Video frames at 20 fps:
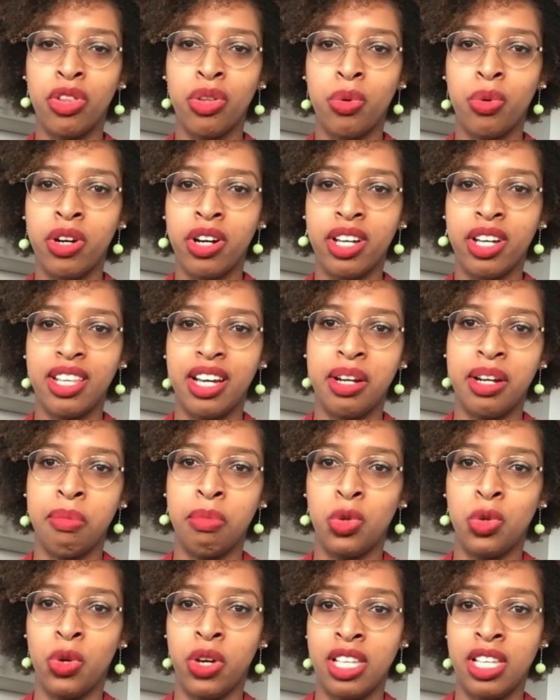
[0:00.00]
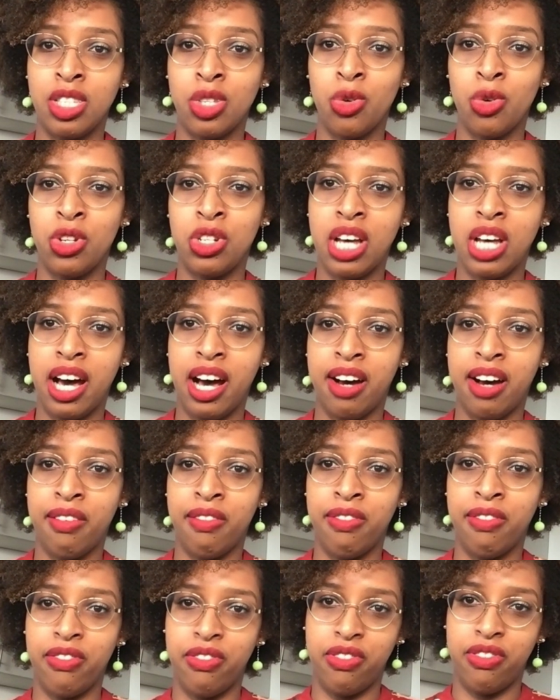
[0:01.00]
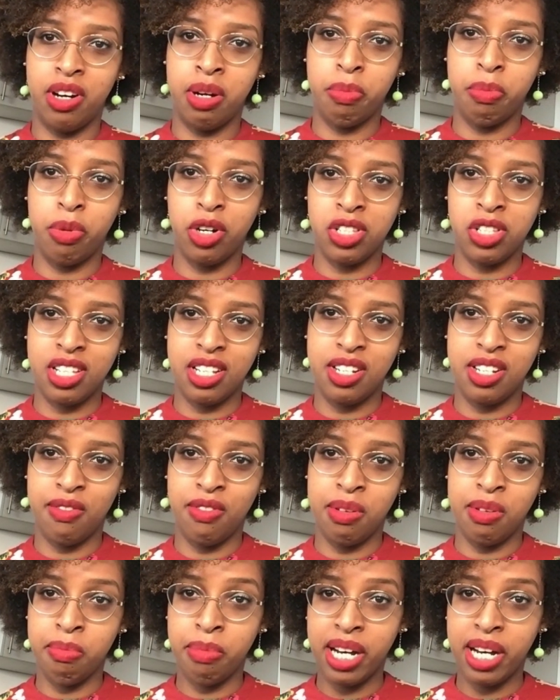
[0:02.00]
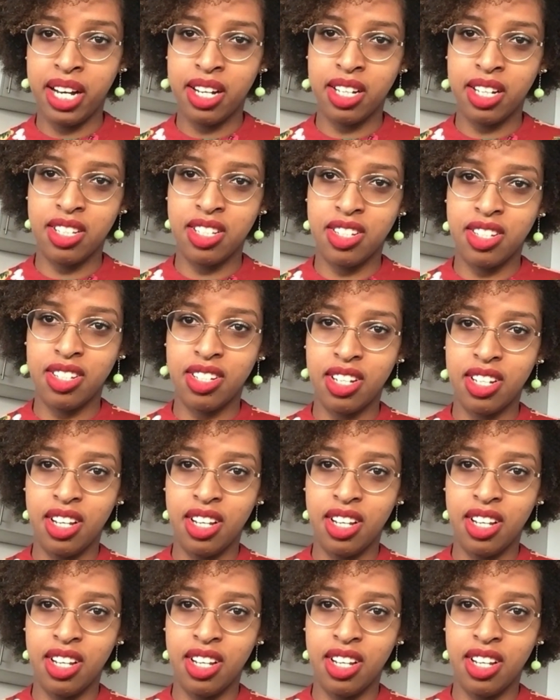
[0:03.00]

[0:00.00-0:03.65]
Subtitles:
the work that I'm doing is going to have a positive impact